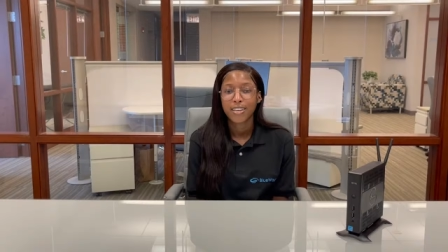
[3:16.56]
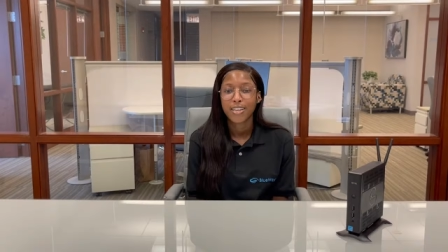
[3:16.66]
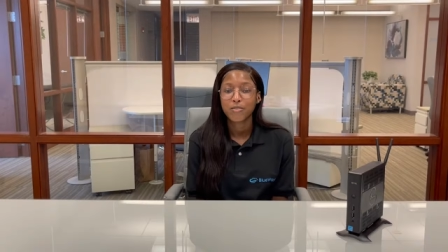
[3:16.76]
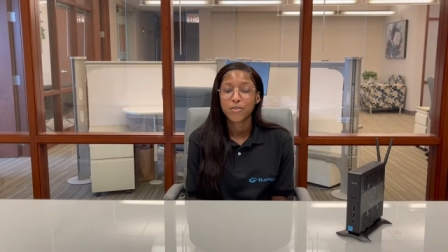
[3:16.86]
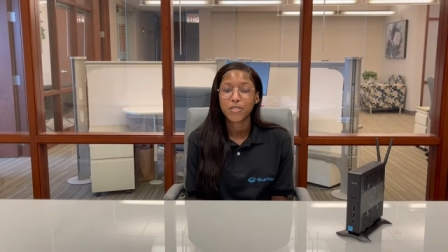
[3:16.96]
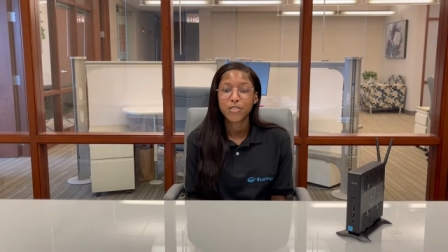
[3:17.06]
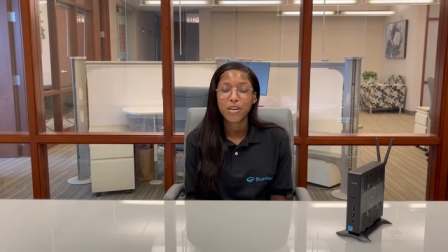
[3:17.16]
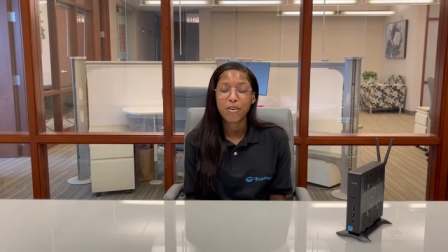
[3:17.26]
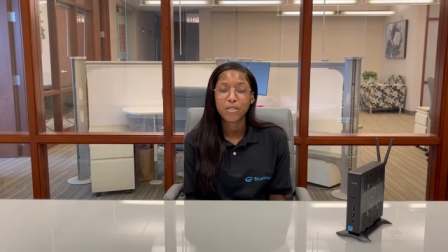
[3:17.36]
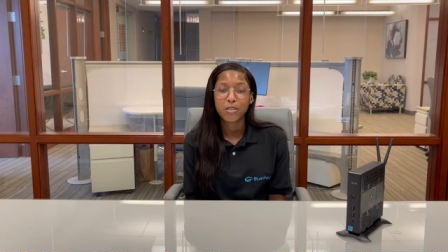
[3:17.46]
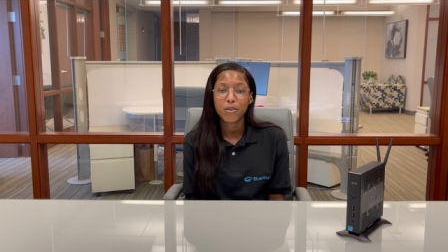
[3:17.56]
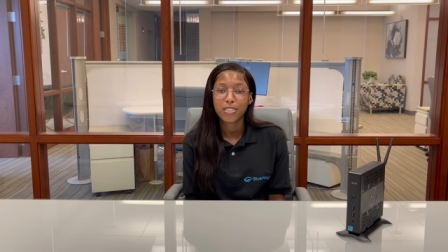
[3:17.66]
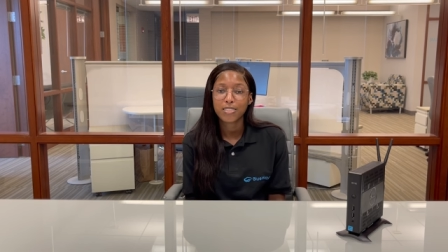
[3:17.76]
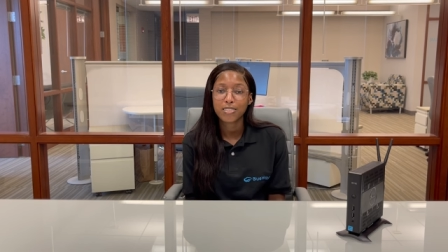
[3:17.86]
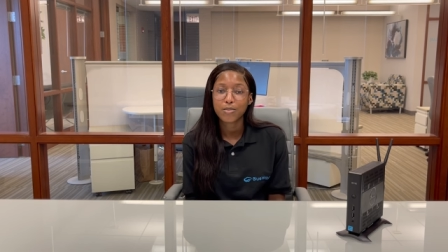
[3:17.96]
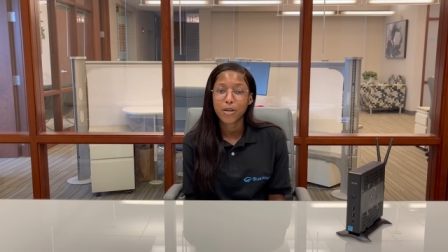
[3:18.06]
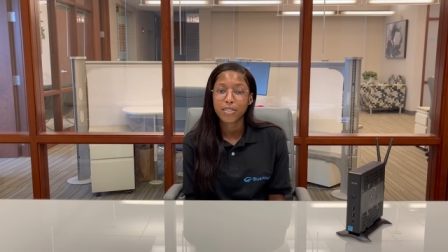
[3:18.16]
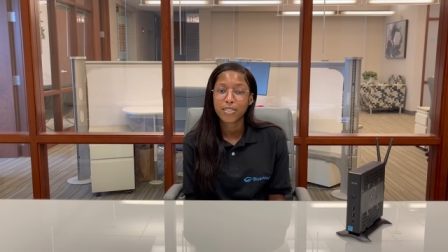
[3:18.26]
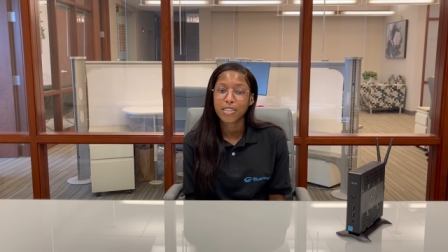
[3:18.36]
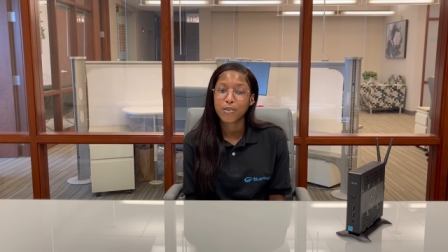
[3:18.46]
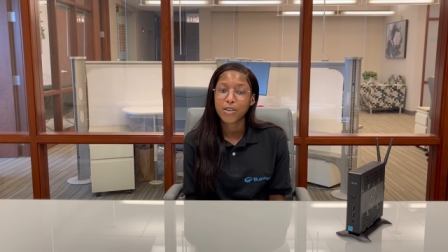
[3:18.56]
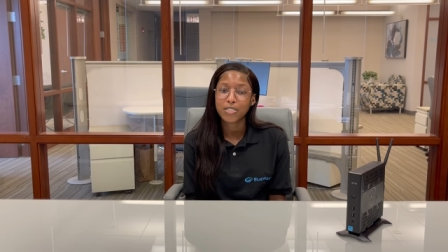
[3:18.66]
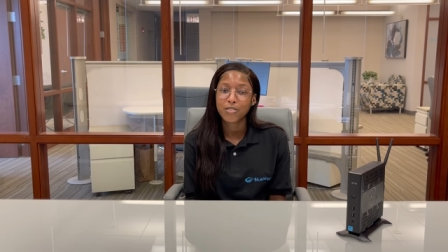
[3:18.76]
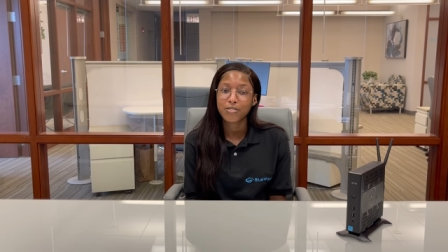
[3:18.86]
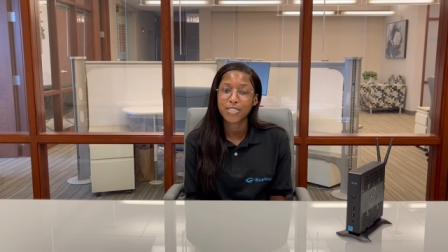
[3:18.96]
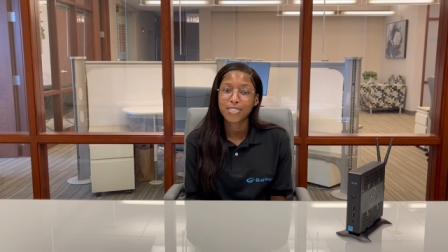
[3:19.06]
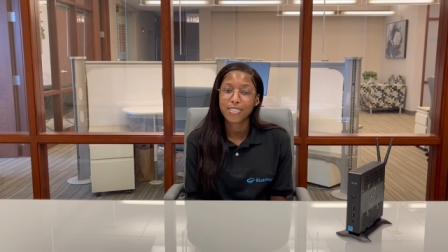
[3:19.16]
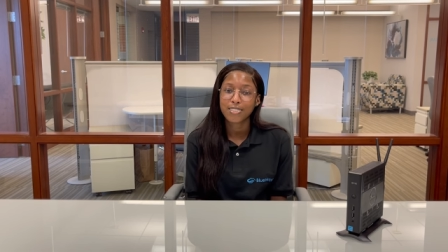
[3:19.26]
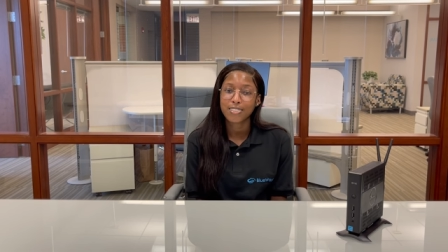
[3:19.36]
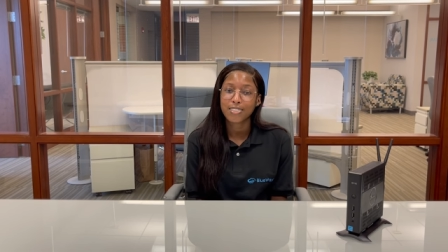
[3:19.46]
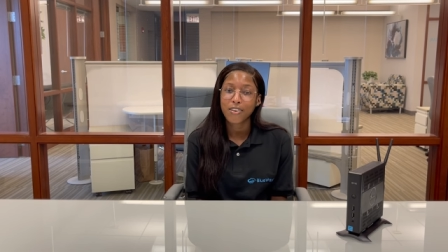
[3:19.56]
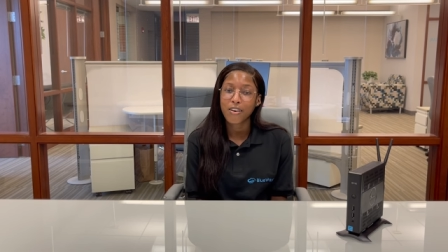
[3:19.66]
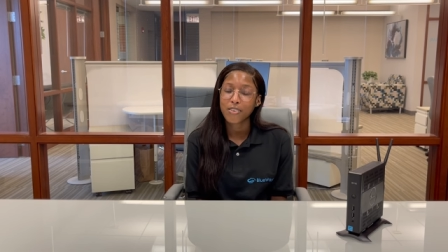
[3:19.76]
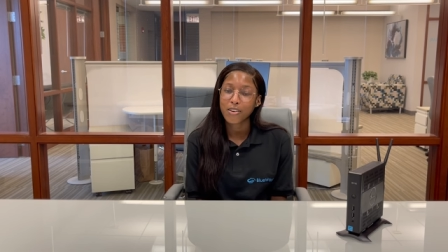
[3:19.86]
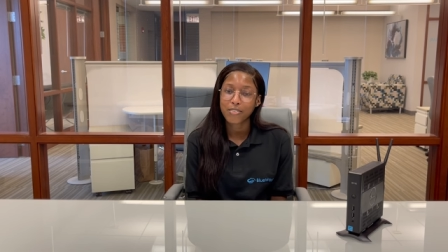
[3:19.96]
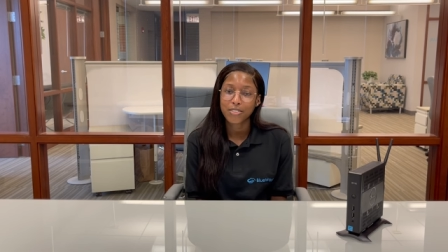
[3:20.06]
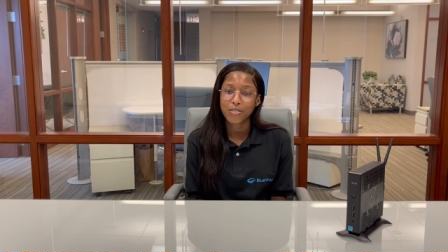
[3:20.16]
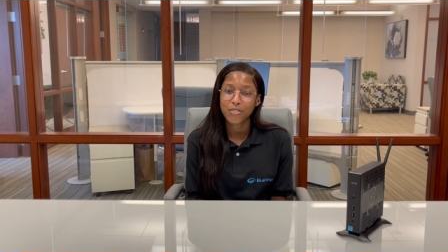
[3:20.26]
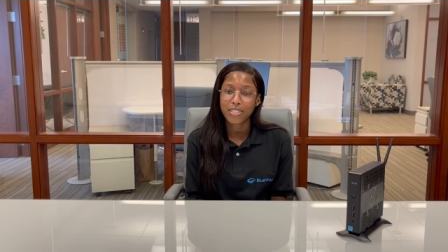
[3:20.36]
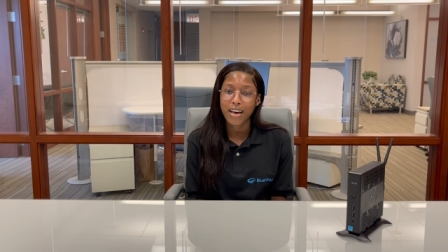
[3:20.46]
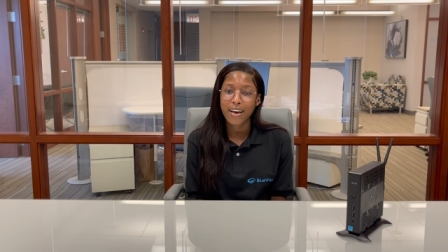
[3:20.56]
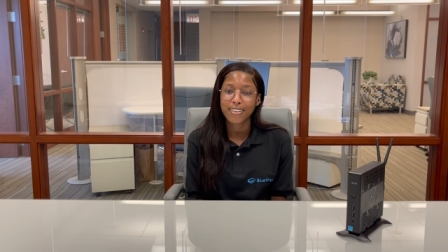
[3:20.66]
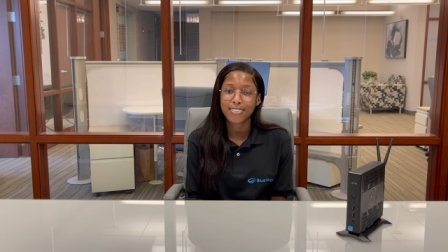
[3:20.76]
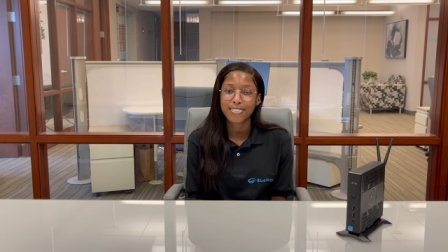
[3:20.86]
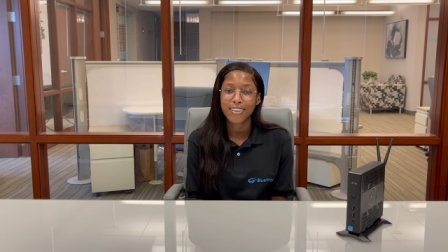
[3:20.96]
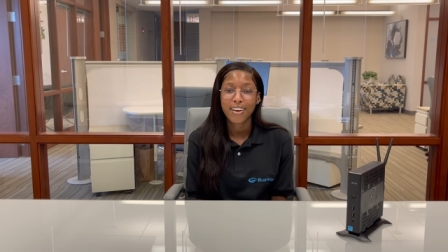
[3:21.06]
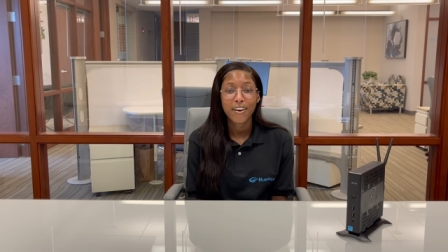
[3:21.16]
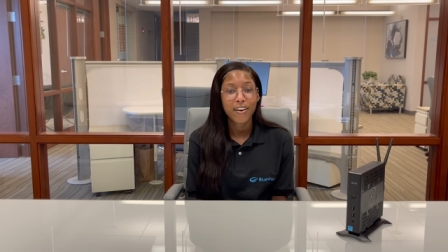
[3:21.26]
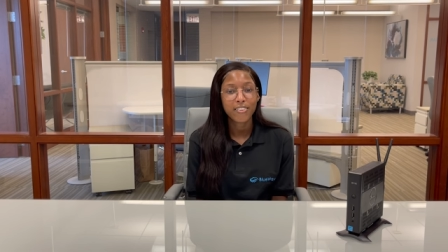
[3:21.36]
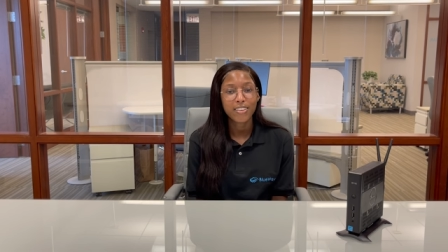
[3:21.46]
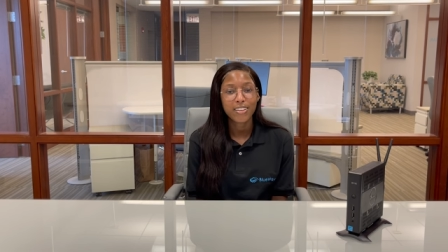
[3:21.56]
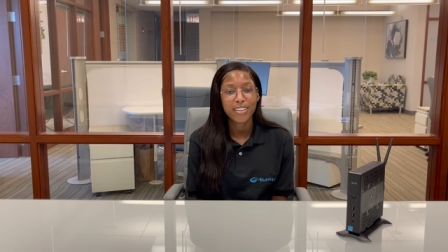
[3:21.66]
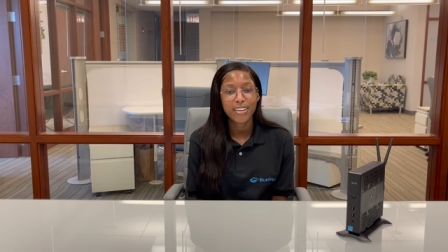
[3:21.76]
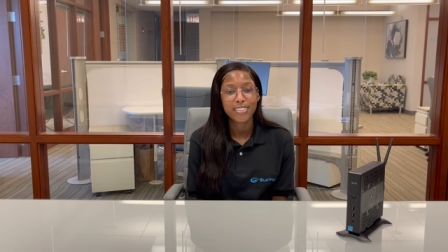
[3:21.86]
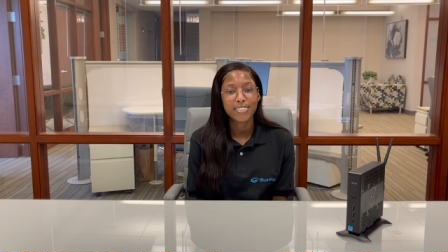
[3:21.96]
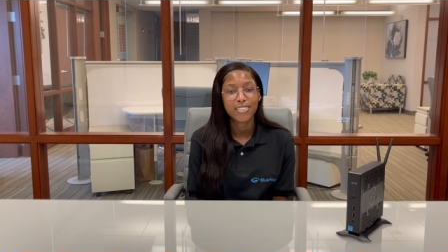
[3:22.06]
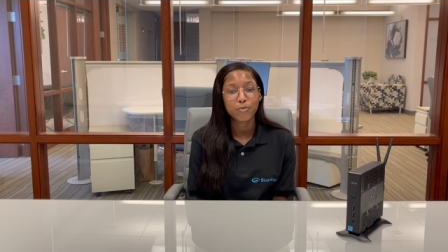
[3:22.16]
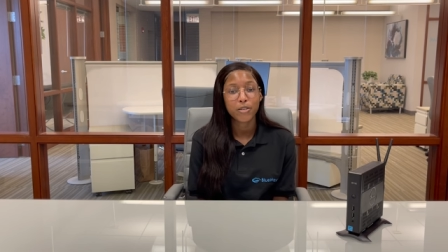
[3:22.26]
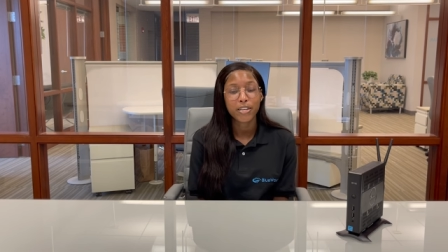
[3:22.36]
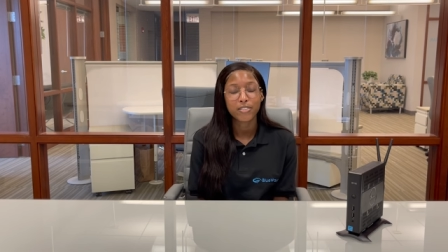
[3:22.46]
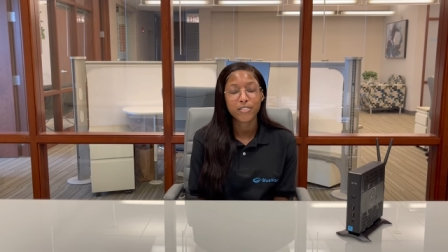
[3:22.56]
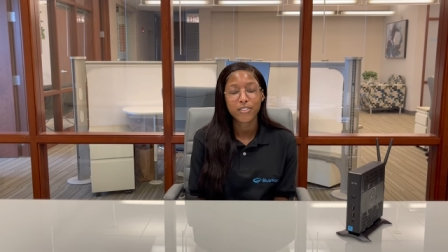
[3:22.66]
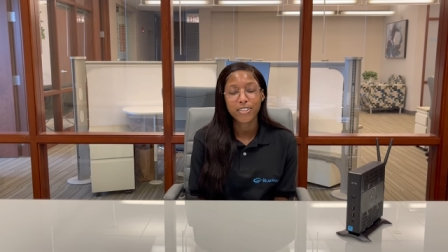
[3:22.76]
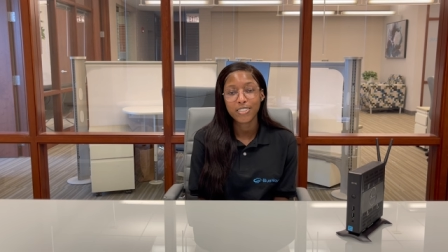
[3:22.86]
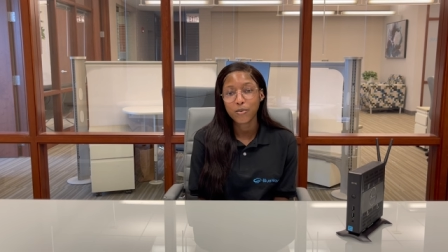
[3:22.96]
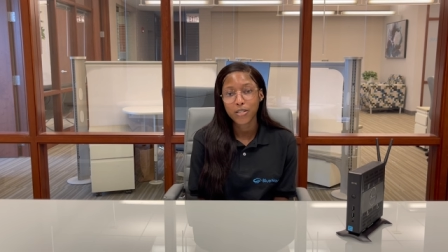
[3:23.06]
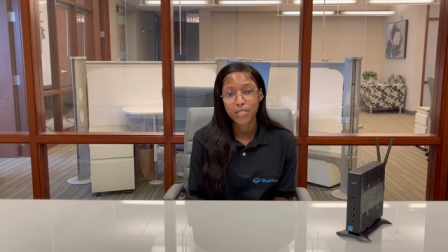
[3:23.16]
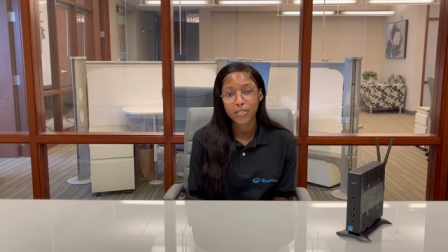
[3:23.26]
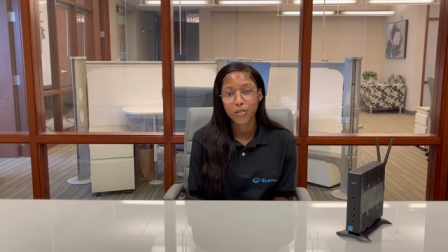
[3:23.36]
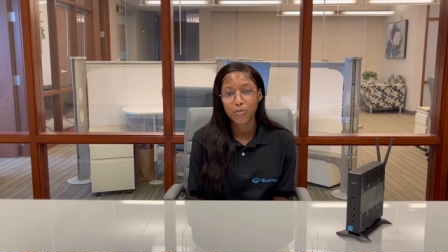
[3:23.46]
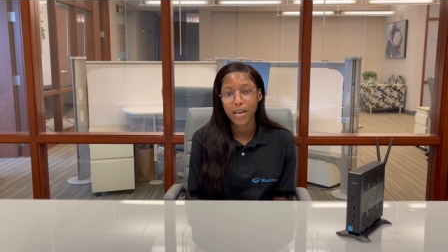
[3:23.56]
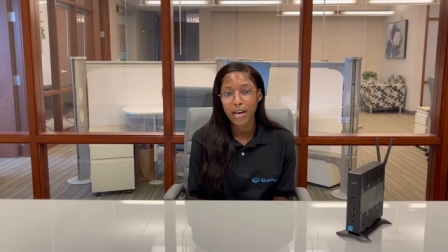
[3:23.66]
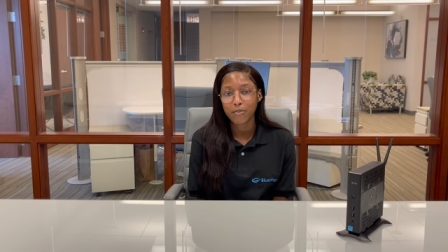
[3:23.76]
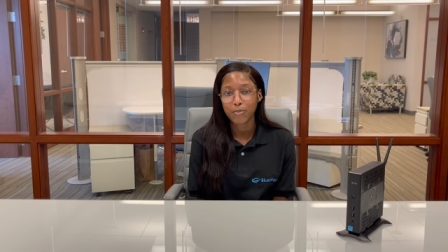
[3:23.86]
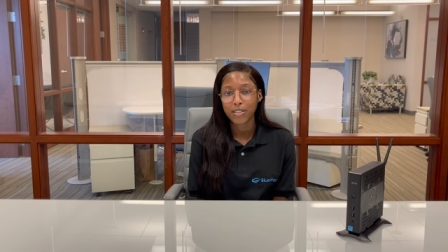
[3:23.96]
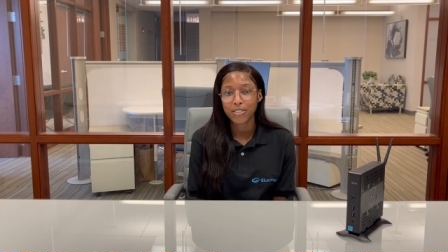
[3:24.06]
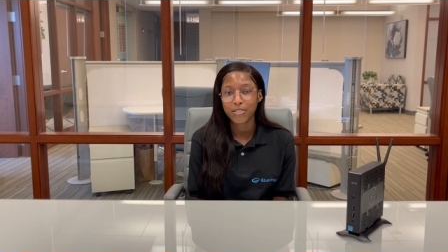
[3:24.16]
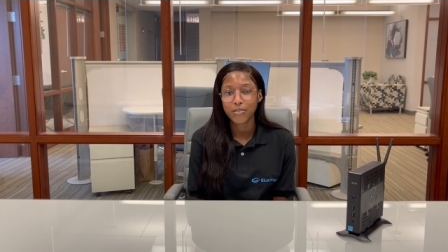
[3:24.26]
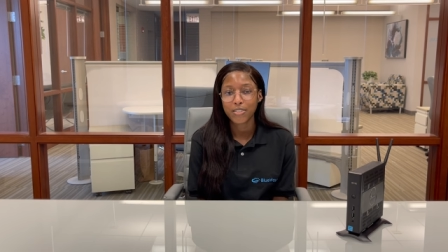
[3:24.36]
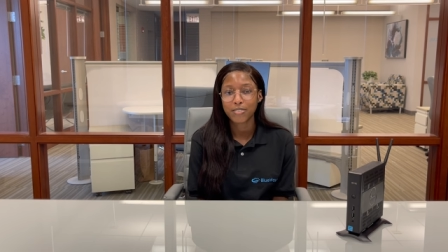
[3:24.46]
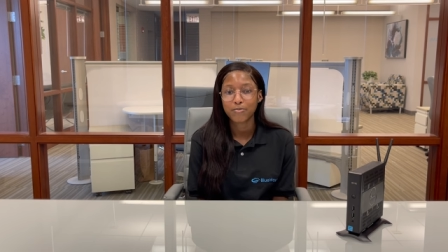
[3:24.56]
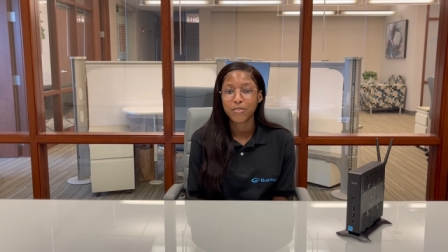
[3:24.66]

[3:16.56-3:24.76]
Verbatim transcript: If you still have any questions about the Dell Wyse 5060, all you have to do is ask. Our Thin Client team will answer any questions you may have about the unit.